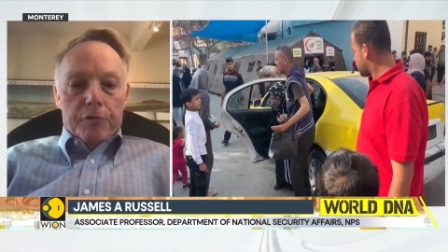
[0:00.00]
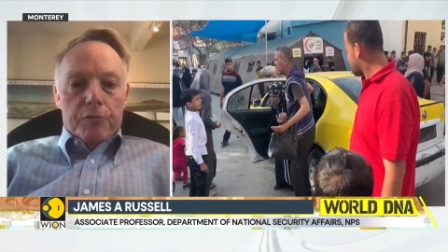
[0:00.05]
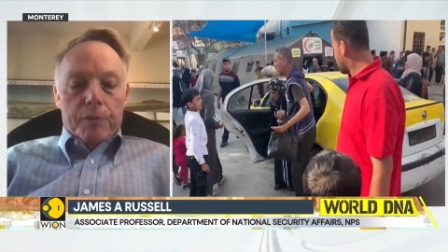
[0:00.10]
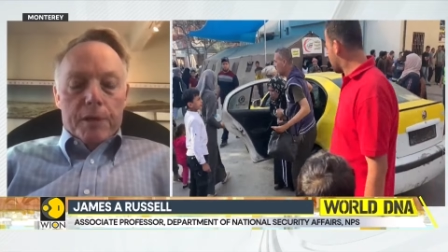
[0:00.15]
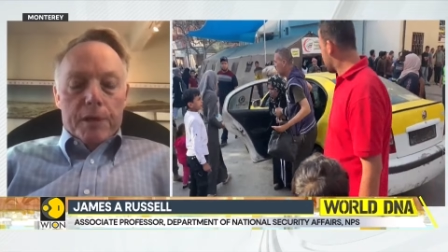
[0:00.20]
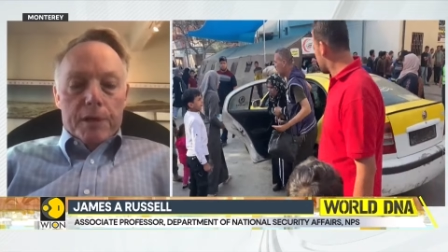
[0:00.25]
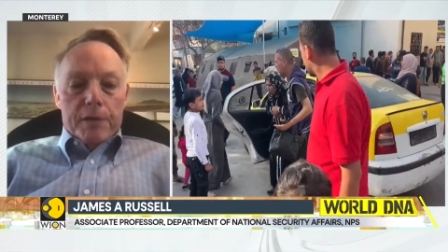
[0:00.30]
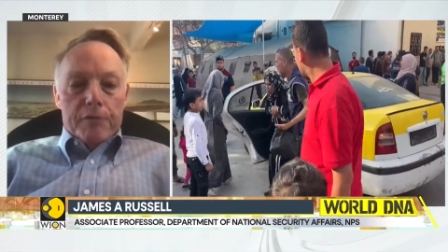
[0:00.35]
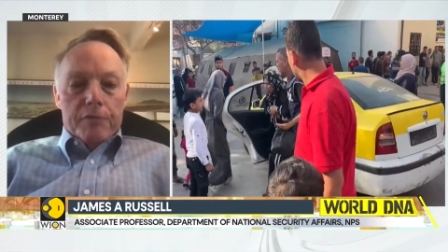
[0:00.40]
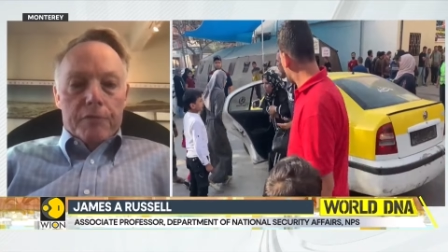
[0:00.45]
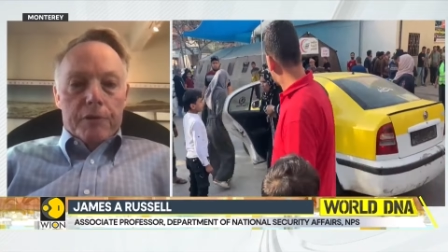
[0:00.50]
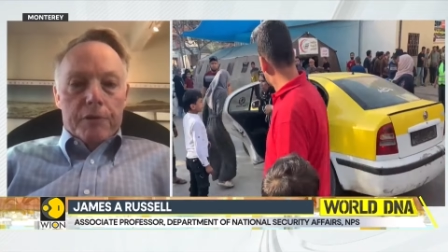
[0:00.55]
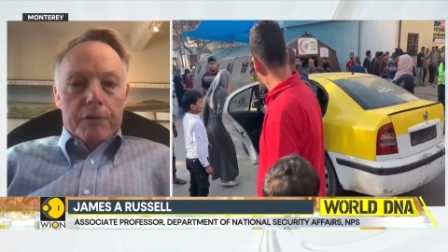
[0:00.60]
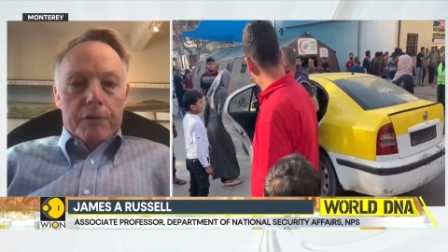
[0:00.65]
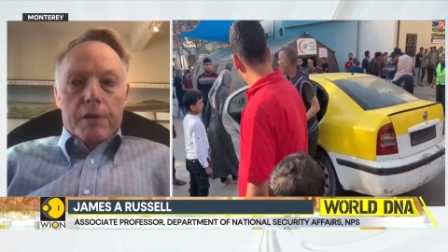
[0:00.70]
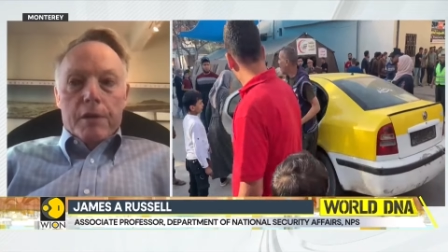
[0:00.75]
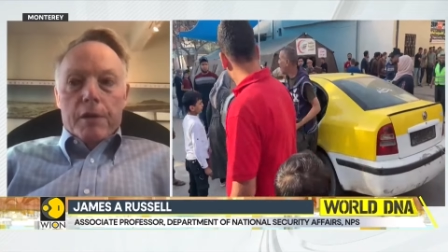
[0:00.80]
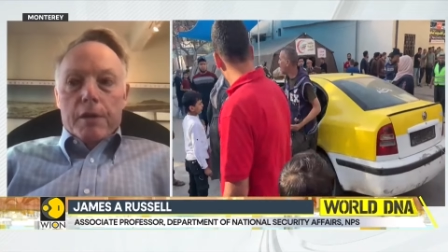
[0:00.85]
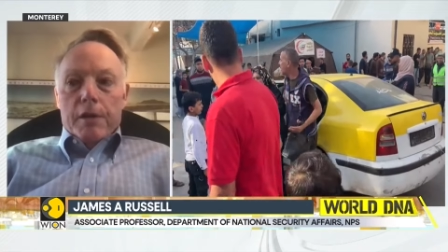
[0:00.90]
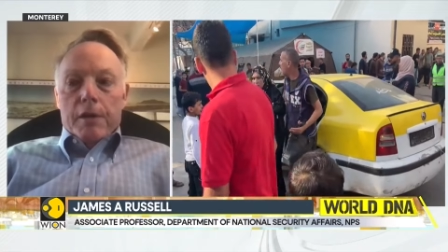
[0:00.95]

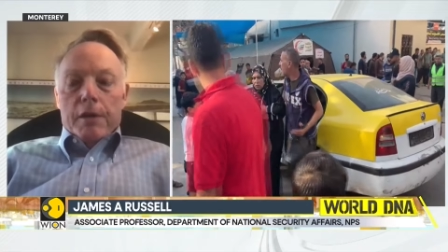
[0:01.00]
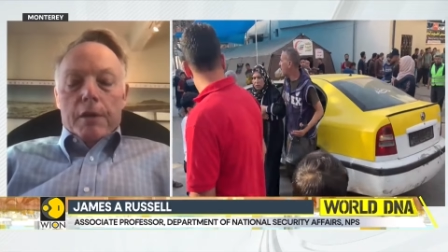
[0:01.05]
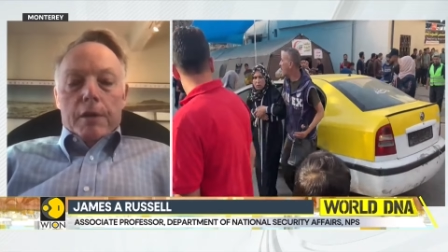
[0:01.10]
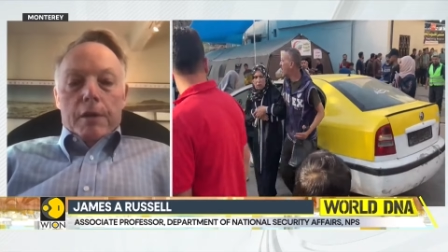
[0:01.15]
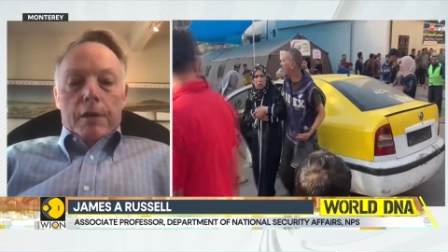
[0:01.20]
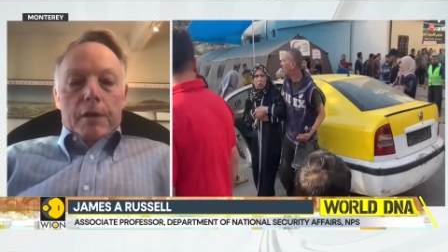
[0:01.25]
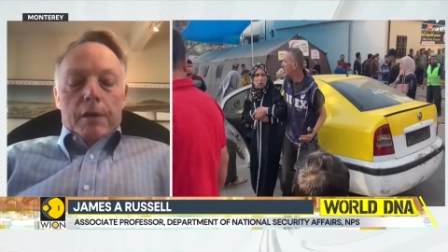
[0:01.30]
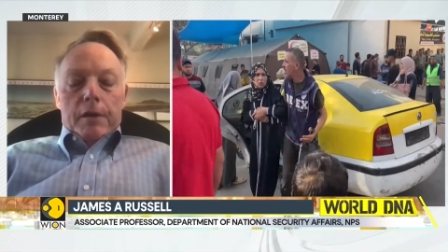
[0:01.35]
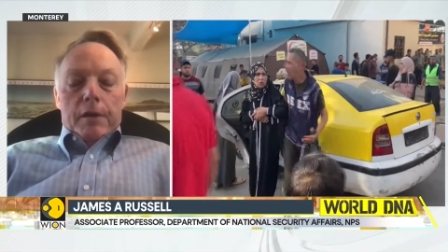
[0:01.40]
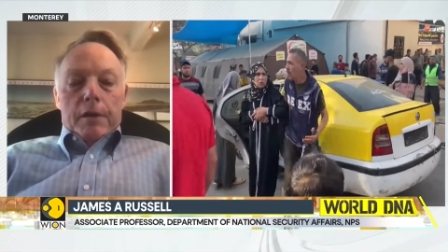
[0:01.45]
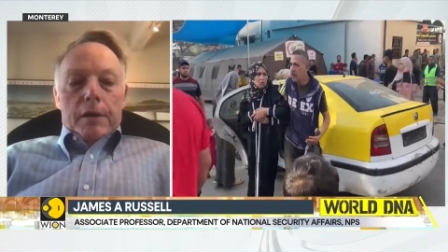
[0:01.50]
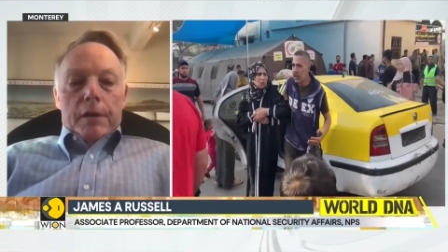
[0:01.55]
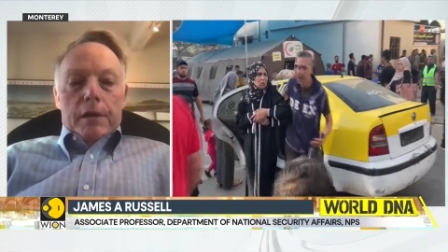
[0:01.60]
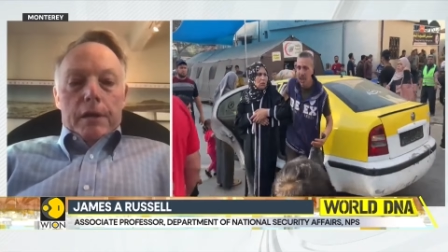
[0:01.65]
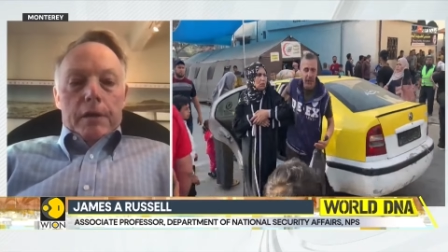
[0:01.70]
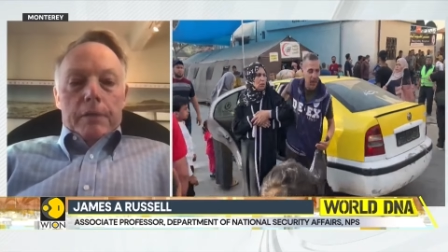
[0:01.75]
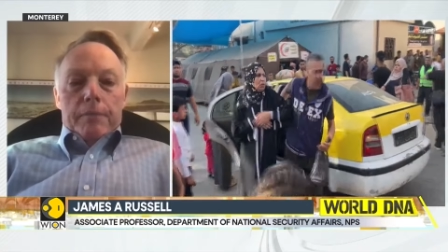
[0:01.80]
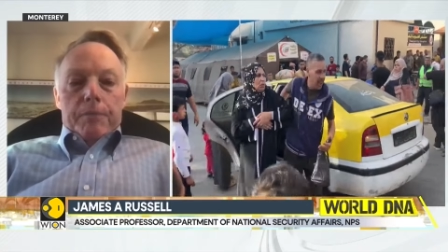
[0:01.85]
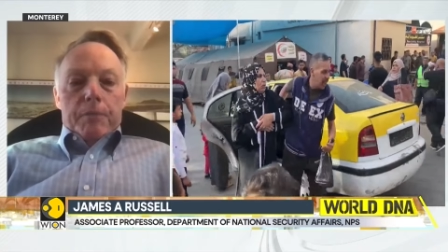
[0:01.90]
behavior. Uh,